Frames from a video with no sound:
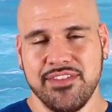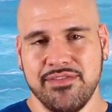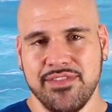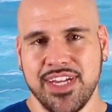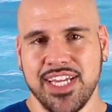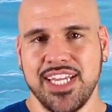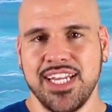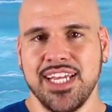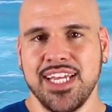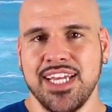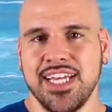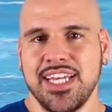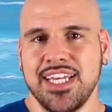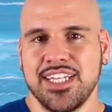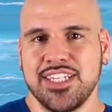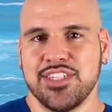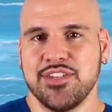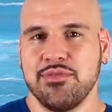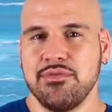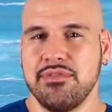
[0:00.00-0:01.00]
right?
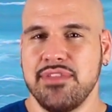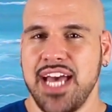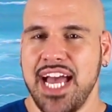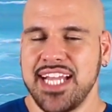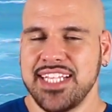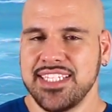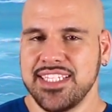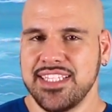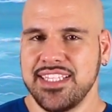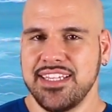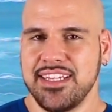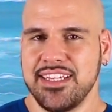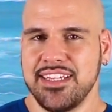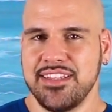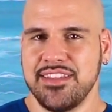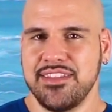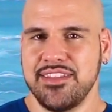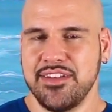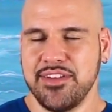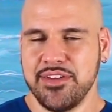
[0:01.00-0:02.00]
So that's the
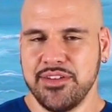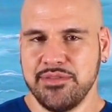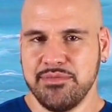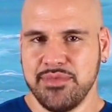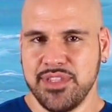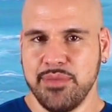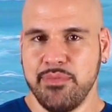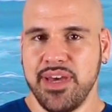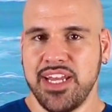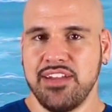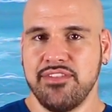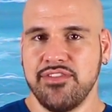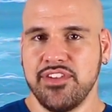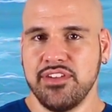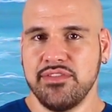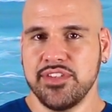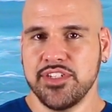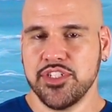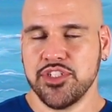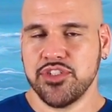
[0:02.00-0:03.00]
benefit
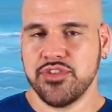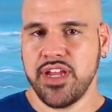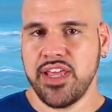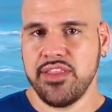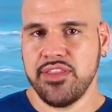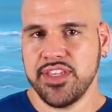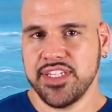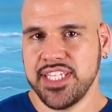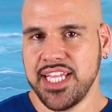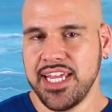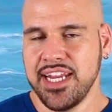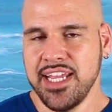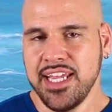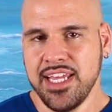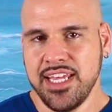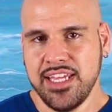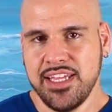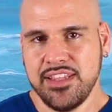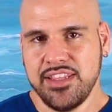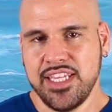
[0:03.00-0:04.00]
of the strength, is that
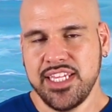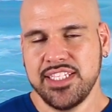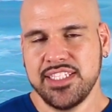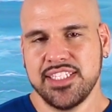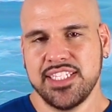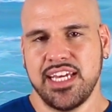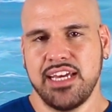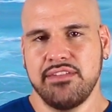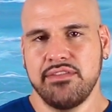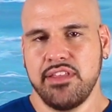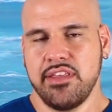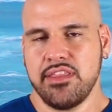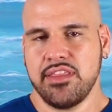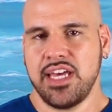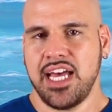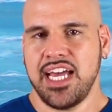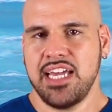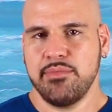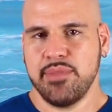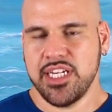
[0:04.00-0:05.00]
the inside of the
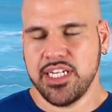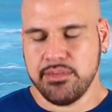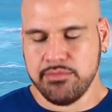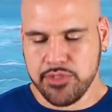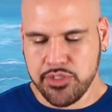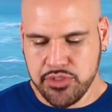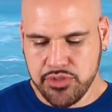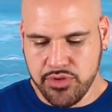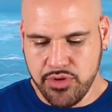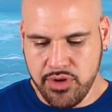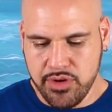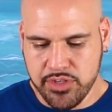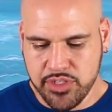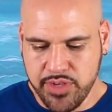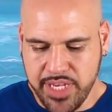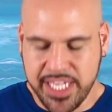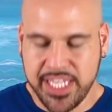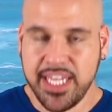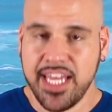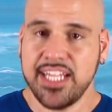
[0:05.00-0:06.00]
thigh becomes strong,
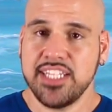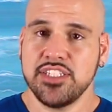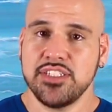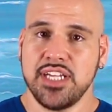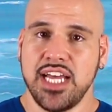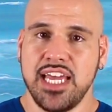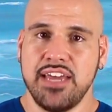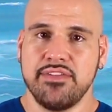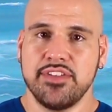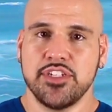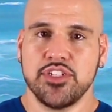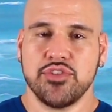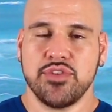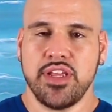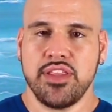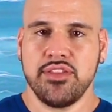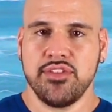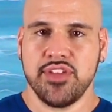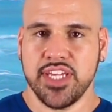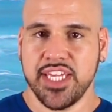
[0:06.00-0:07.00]
so I have the
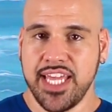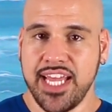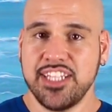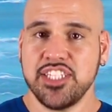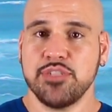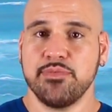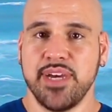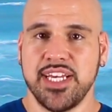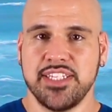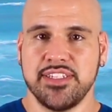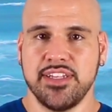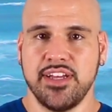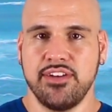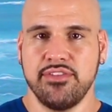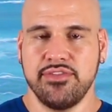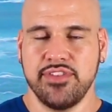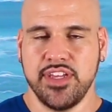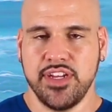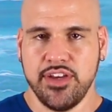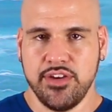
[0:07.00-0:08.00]
strength to catch myself,
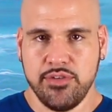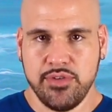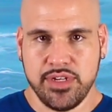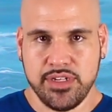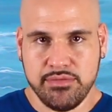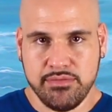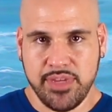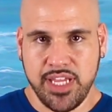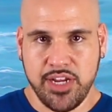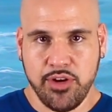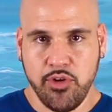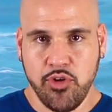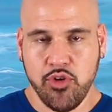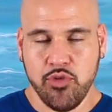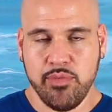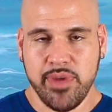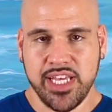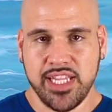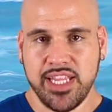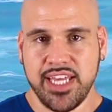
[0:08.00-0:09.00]
and
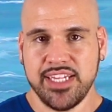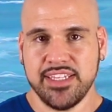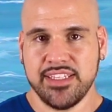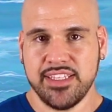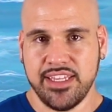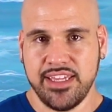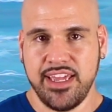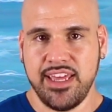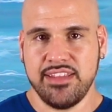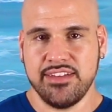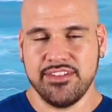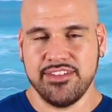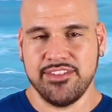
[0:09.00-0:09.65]
hold my legs together.